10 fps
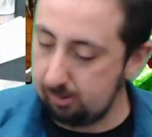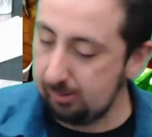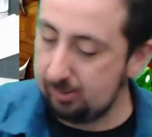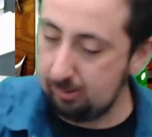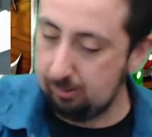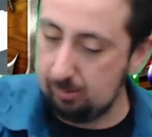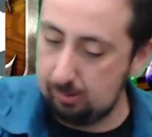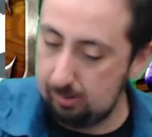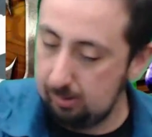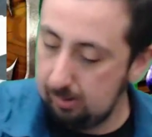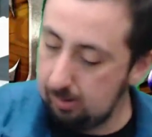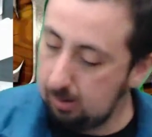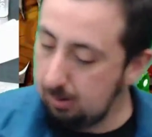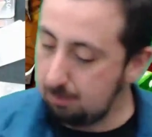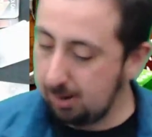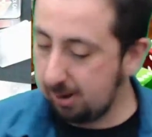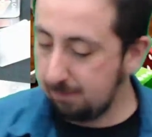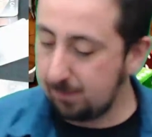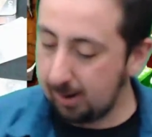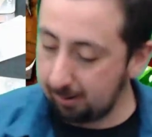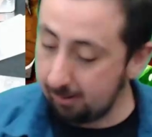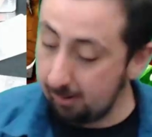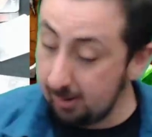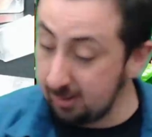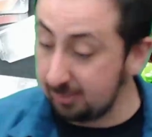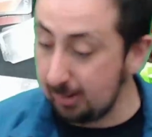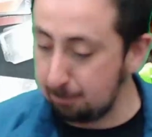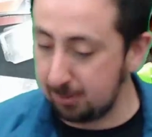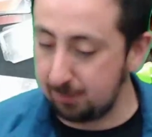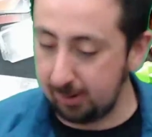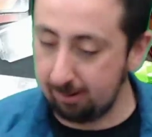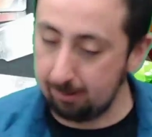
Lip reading: to make our fighter an adept fighter.